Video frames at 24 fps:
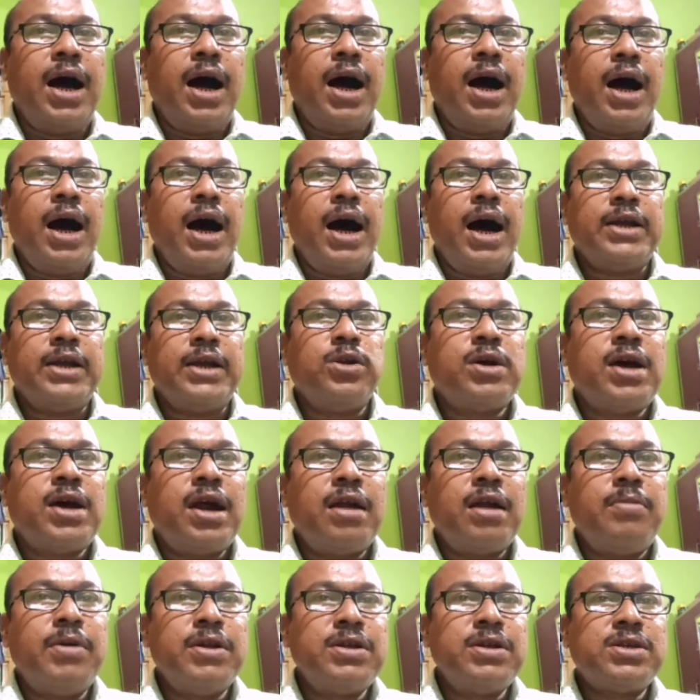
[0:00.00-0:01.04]

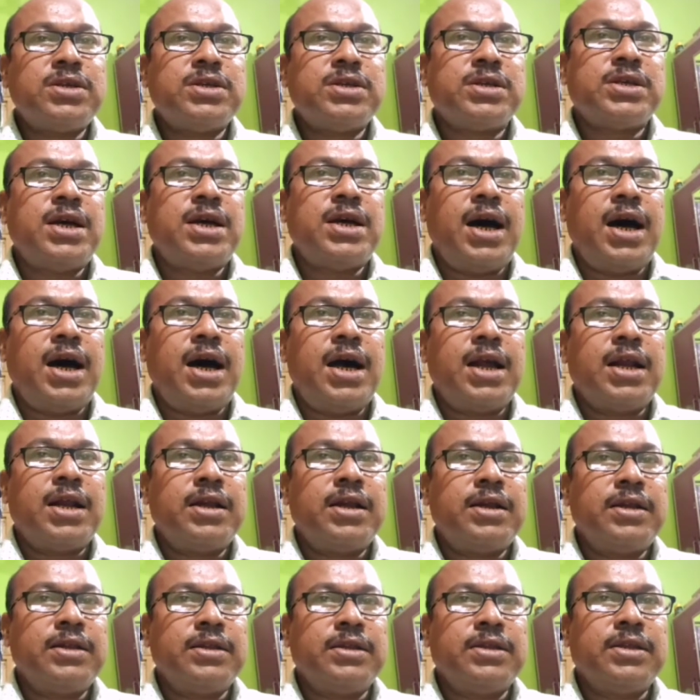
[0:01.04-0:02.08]
Hydrocarbons
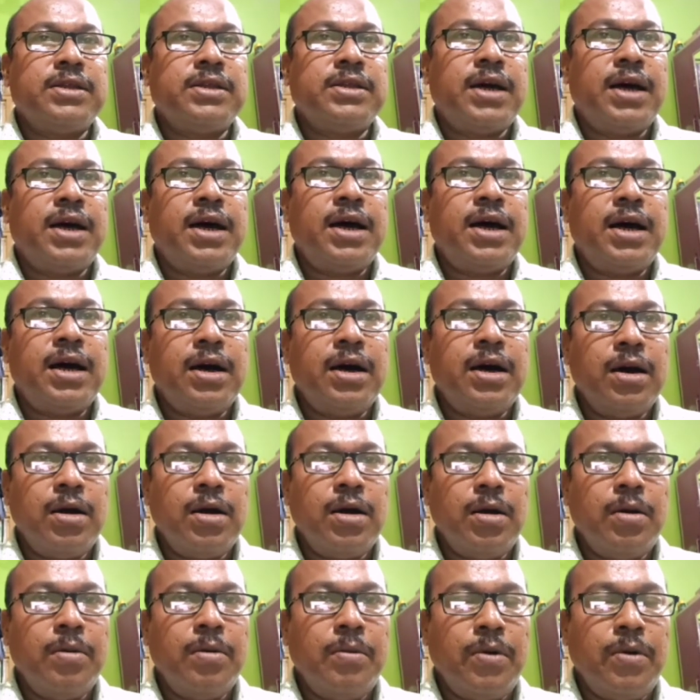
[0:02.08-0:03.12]
are the
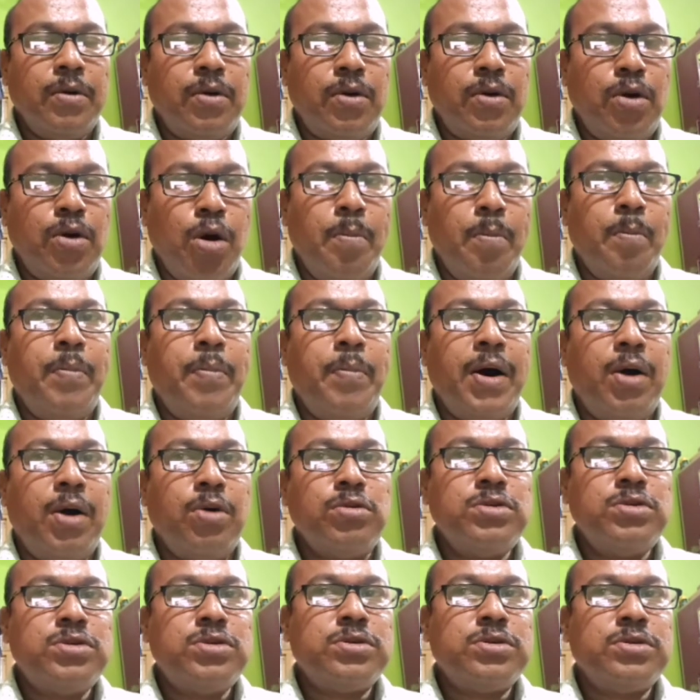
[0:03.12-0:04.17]

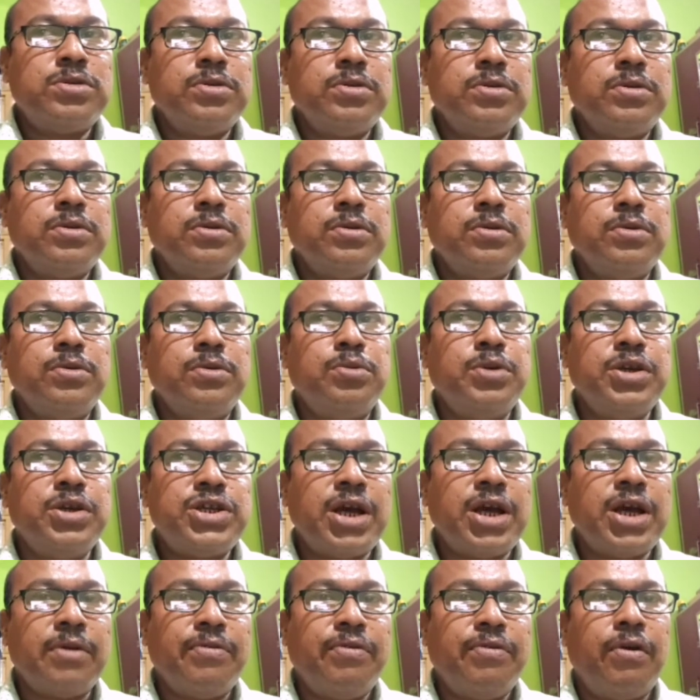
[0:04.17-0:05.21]
compounds which
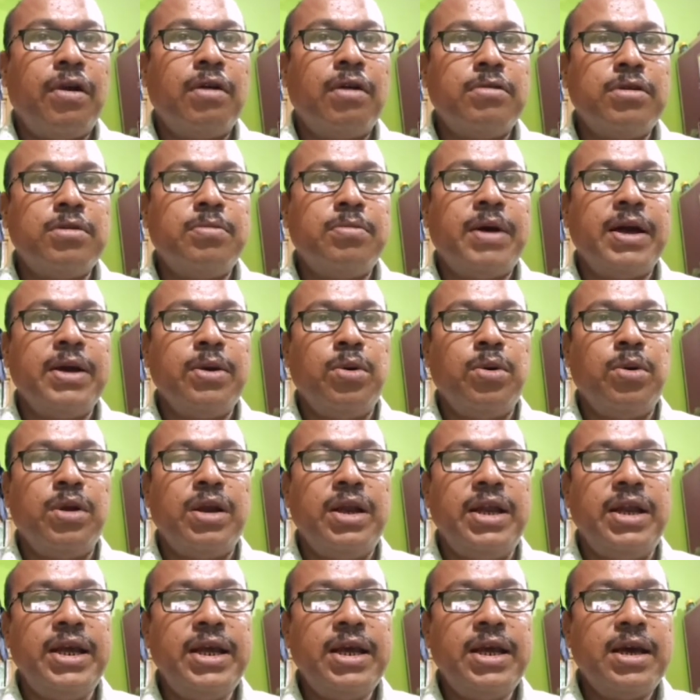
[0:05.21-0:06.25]
are formed by
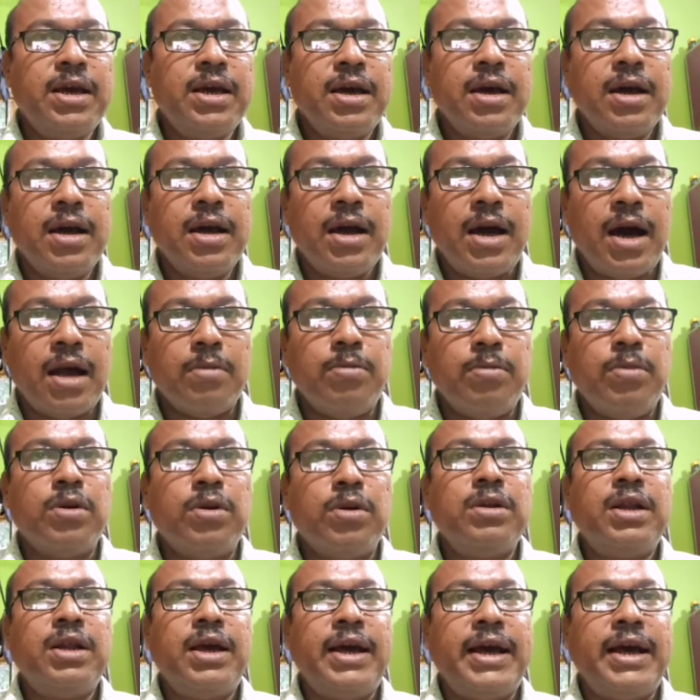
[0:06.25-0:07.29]
only
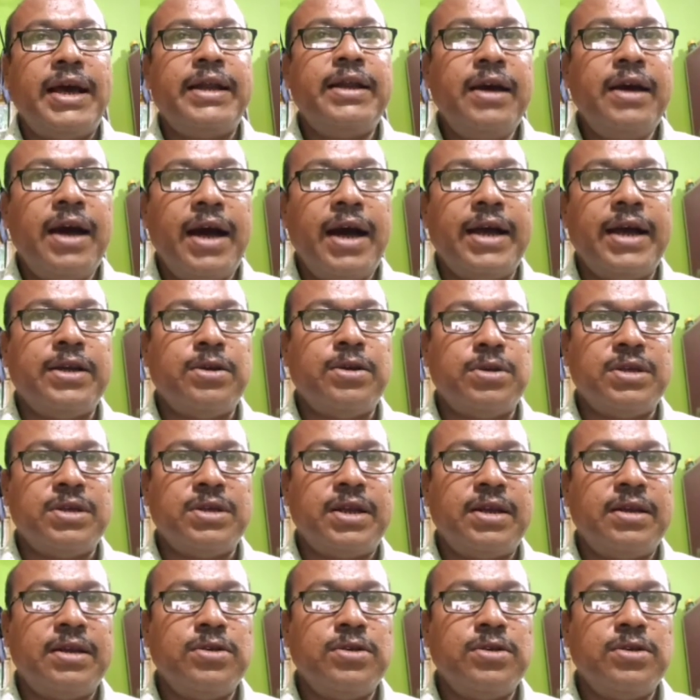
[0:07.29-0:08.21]
carbon and hydrogen.